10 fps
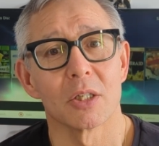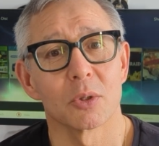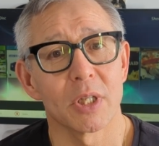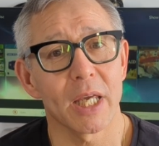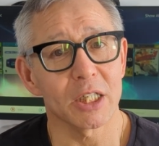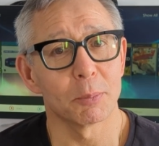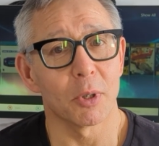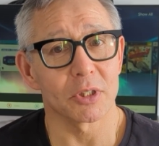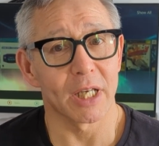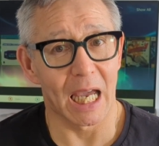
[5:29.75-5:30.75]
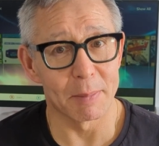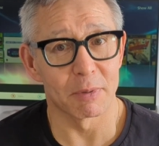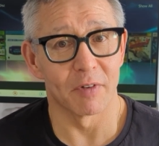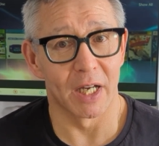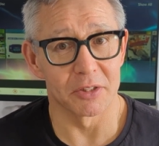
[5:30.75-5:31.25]
So the Xbox
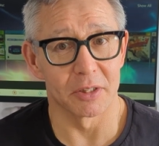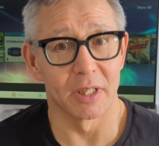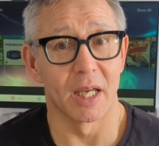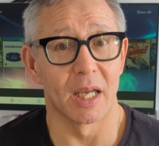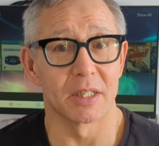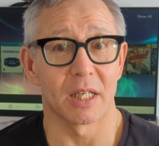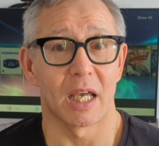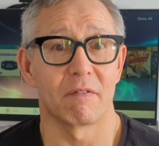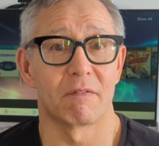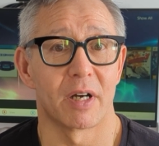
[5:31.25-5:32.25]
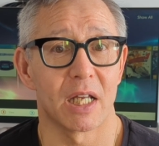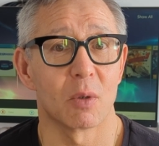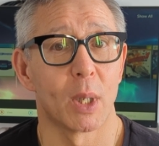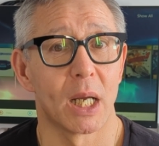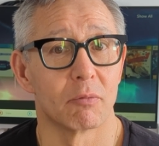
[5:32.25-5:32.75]
hypervisor is a very
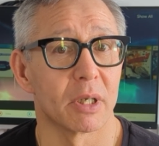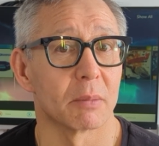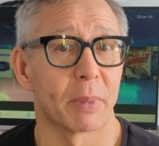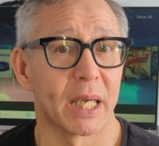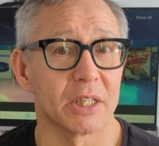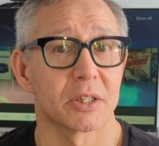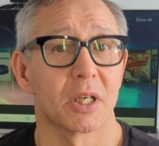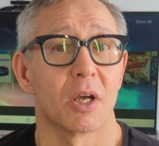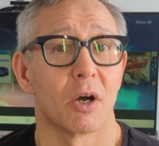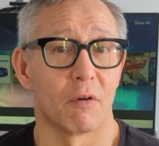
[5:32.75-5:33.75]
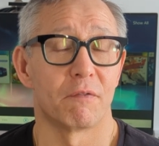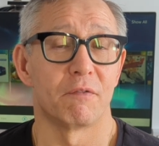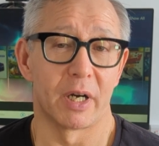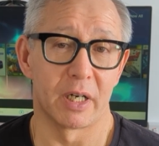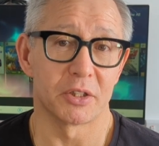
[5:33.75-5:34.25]
well written piece of
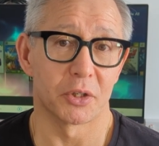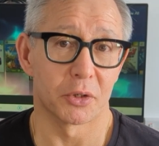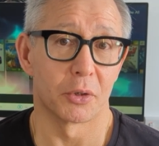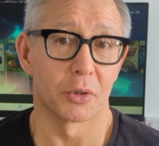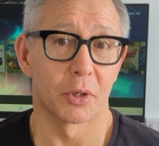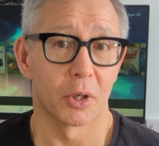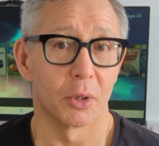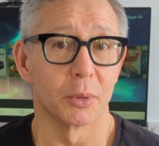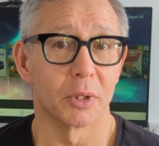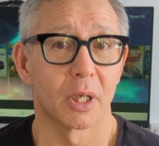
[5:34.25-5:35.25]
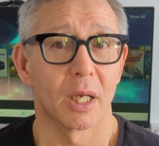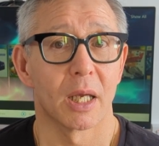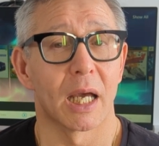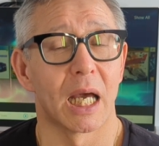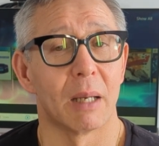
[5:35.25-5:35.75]
very secure code.
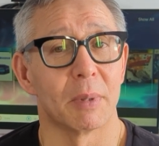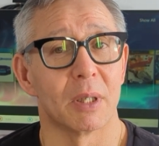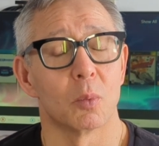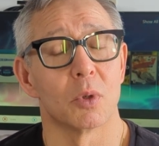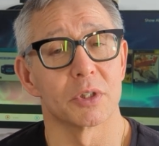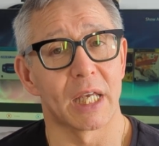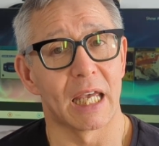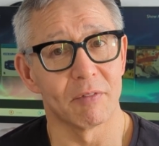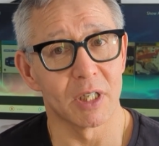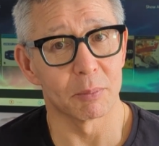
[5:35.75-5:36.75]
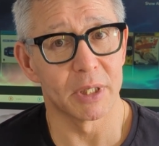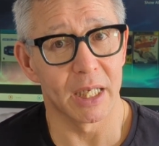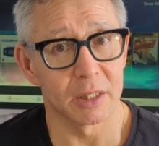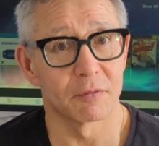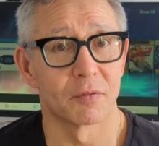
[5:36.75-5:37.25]
Um, it was heavily
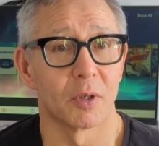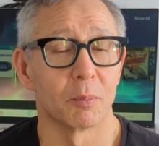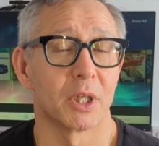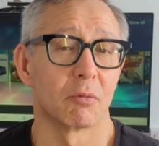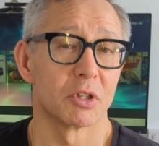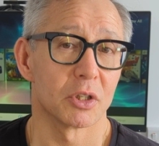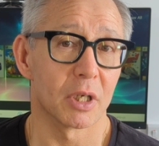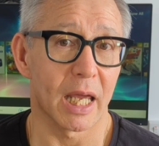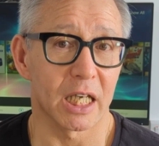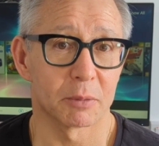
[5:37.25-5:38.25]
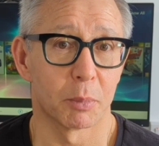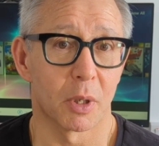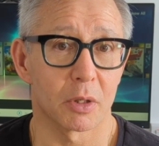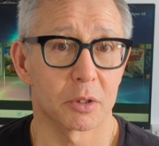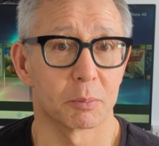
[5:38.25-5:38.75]
updated from the original
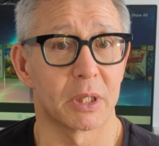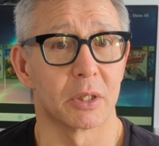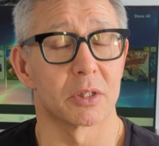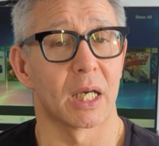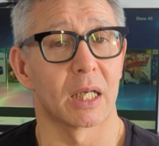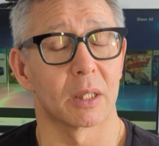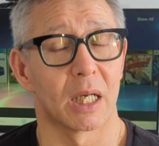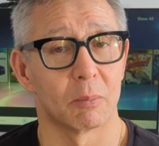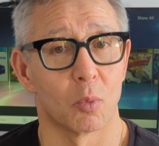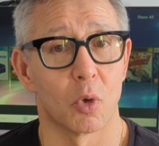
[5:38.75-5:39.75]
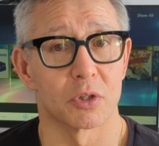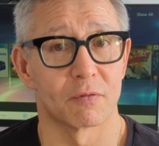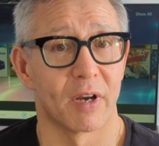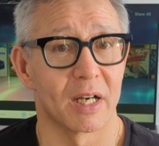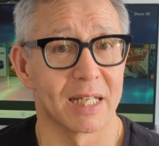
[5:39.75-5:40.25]
Xbox because that um, was
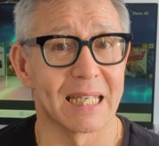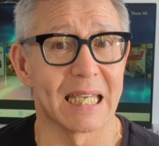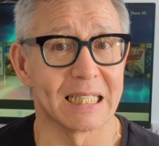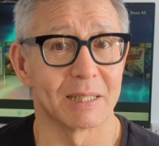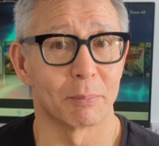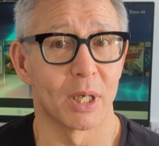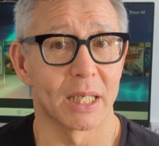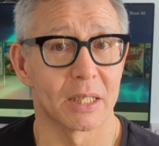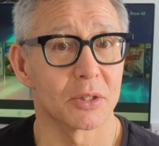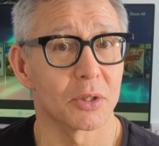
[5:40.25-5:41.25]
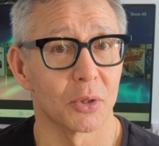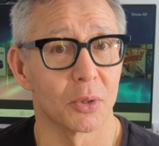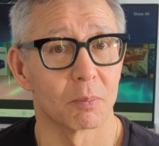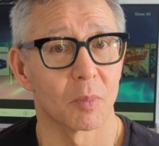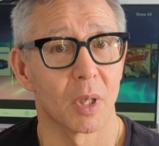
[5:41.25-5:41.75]
fairly easy to break into.